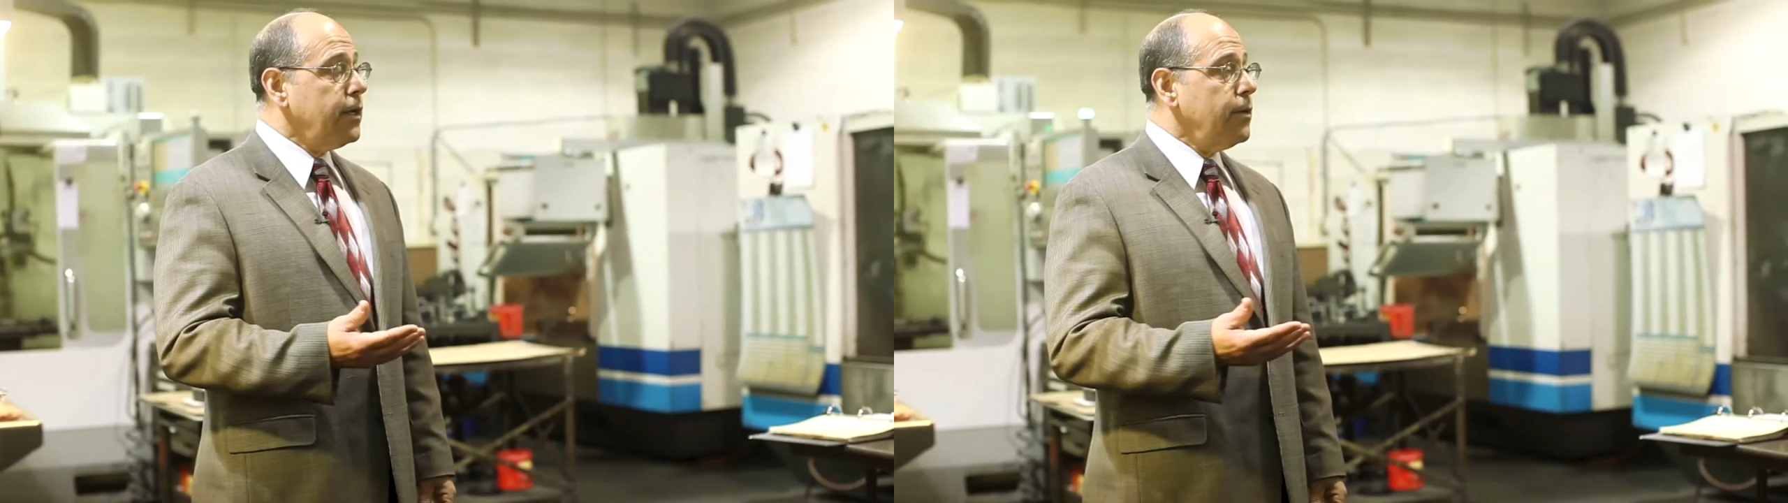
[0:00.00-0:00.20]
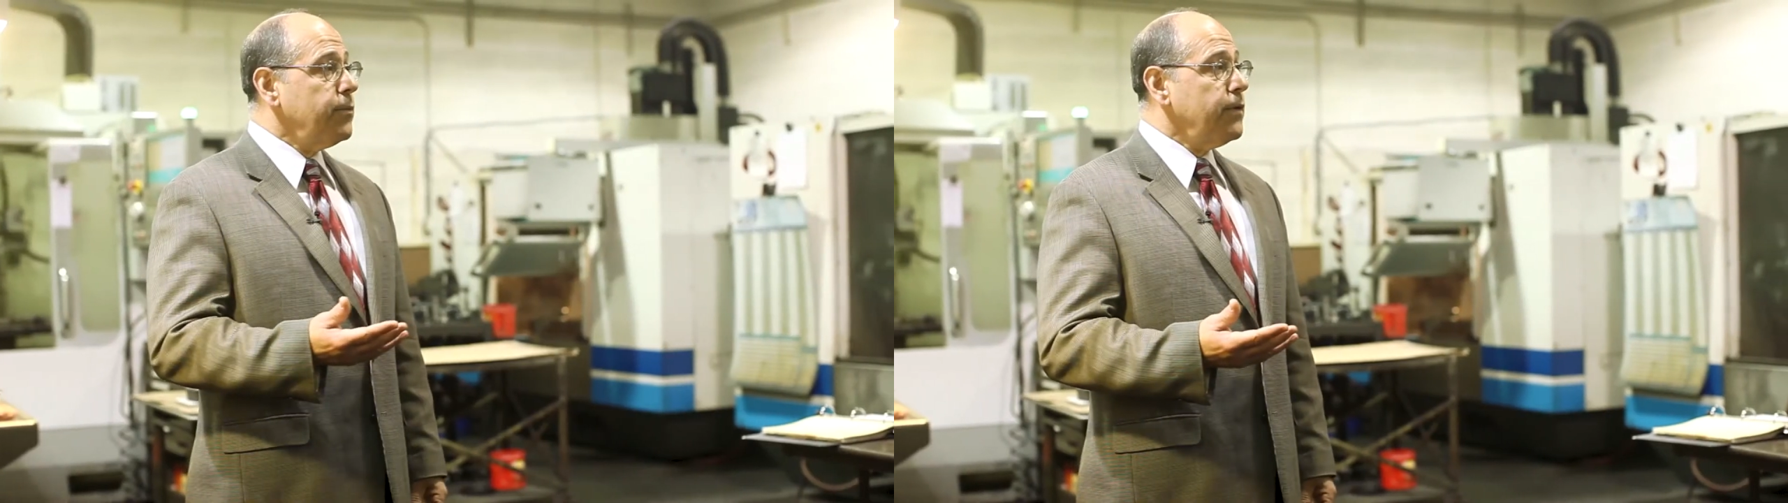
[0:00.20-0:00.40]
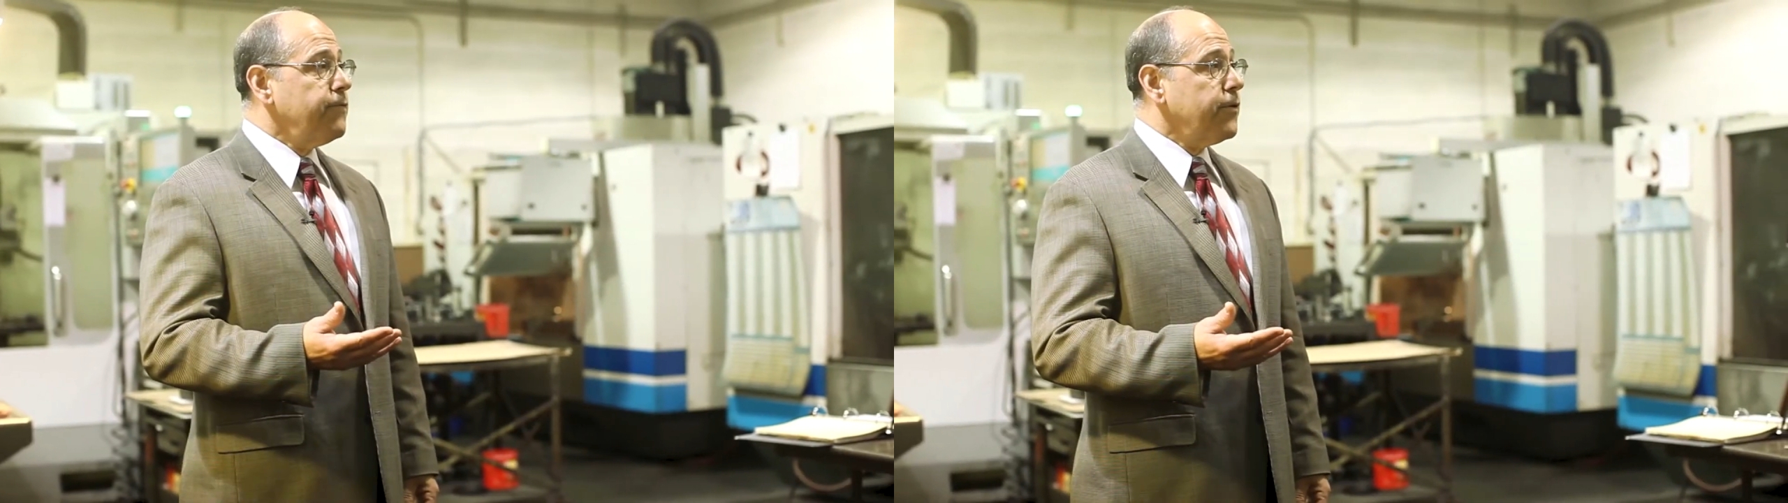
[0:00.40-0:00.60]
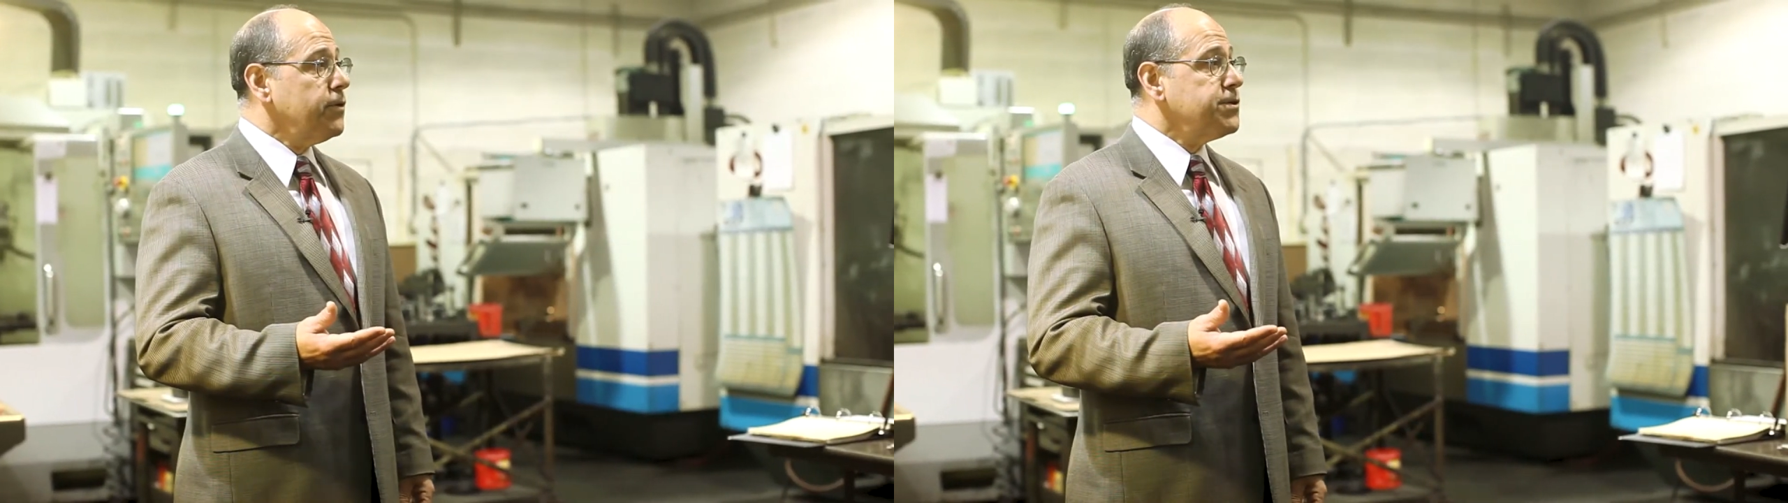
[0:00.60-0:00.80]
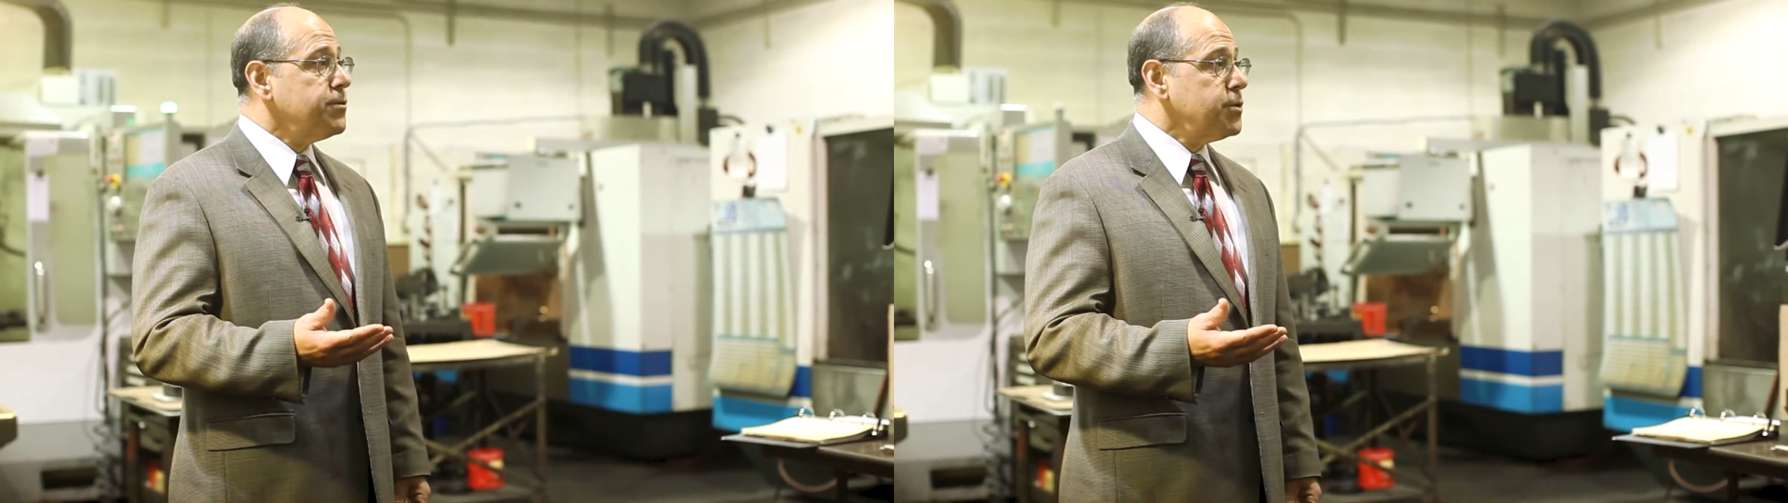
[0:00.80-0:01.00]
can be
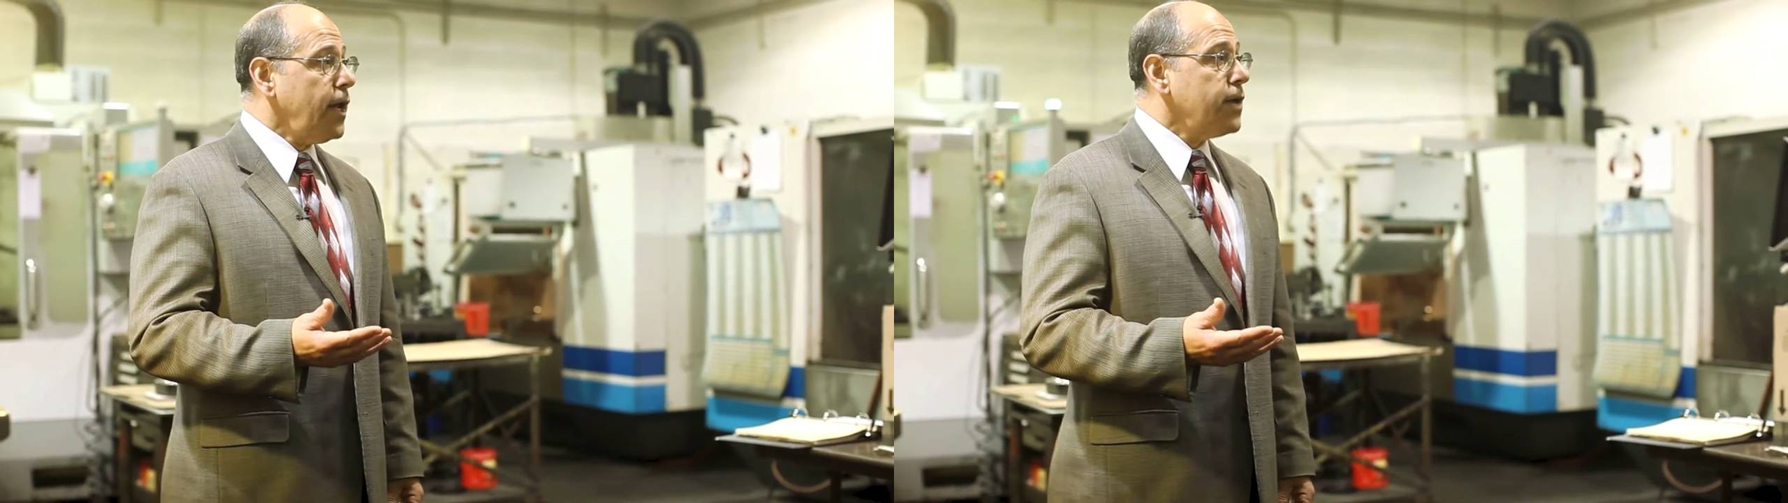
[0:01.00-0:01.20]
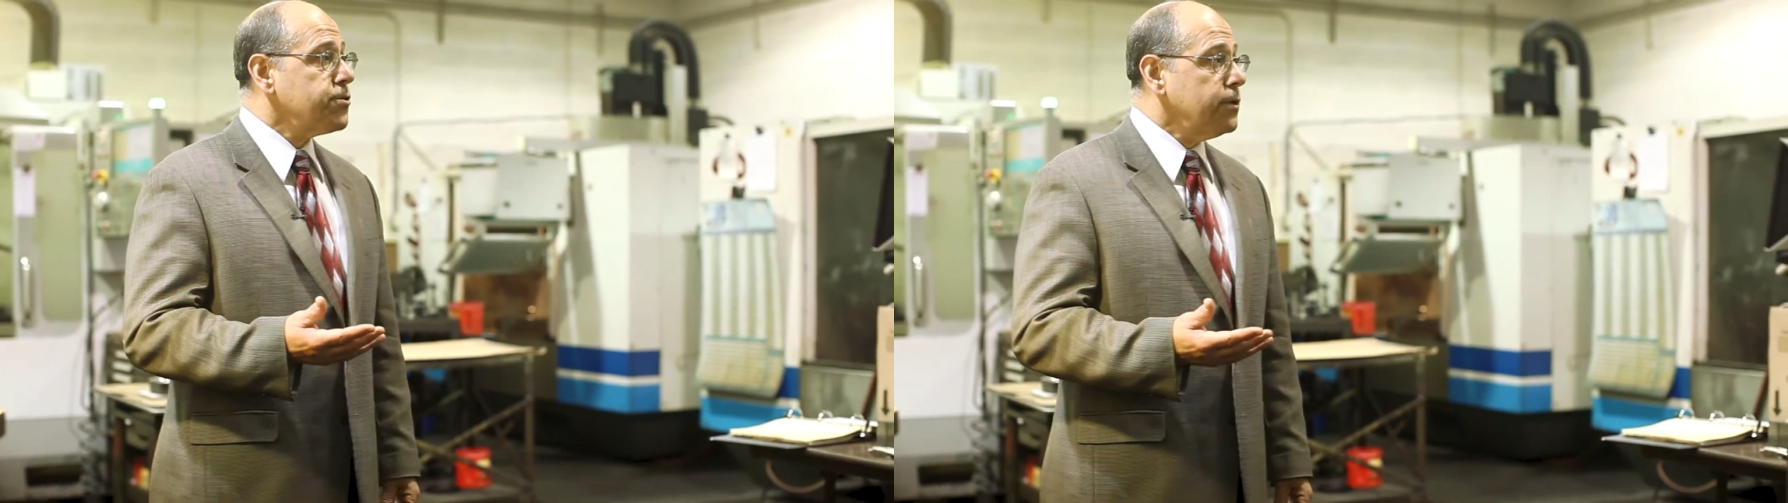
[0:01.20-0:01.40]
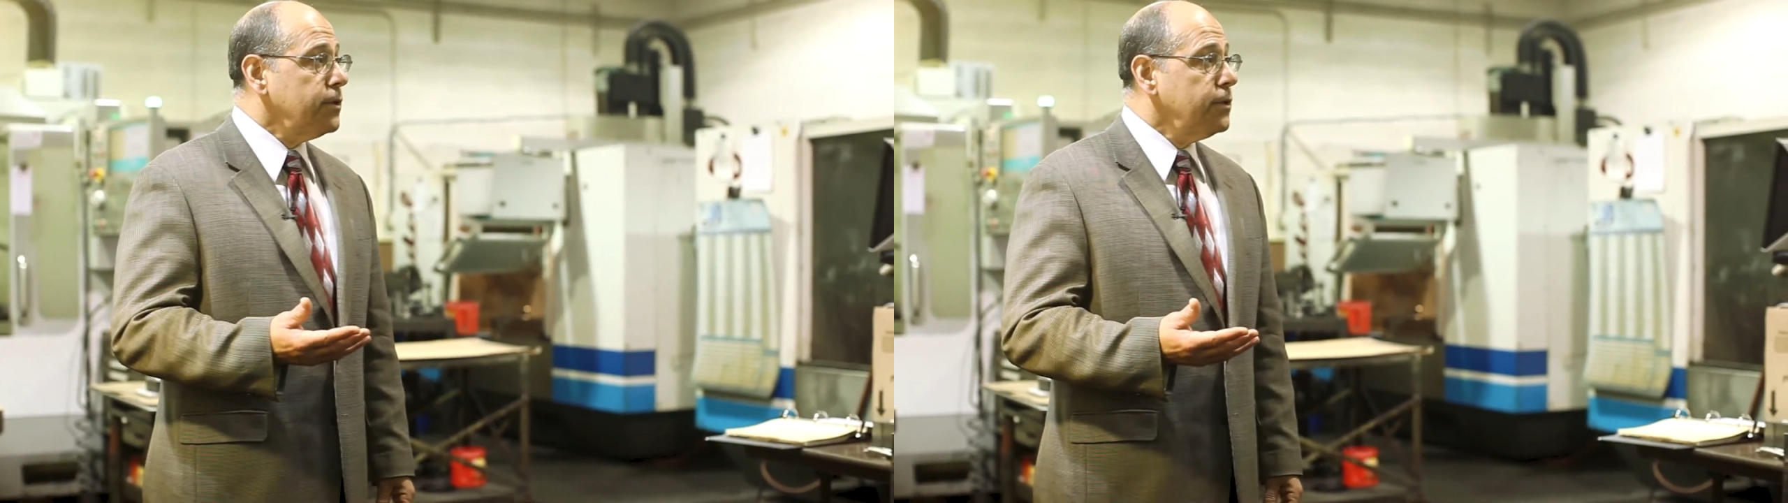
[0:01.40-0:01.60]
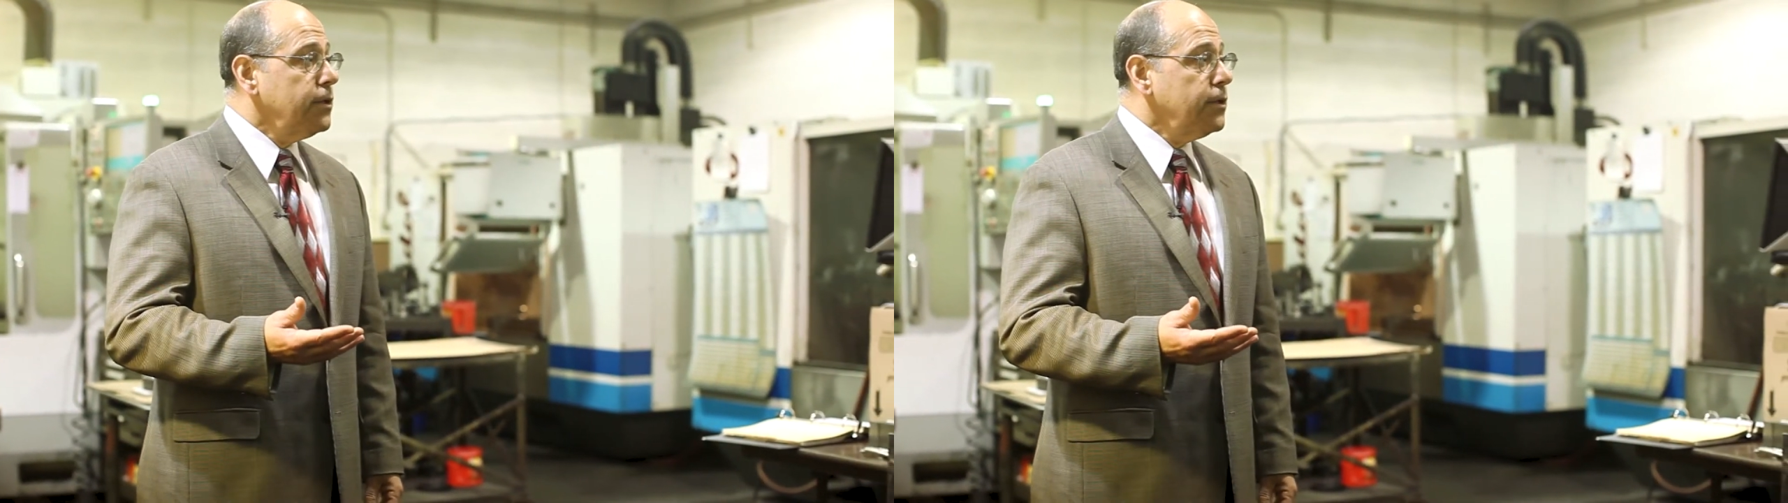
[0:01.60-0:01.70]
fairly substantial.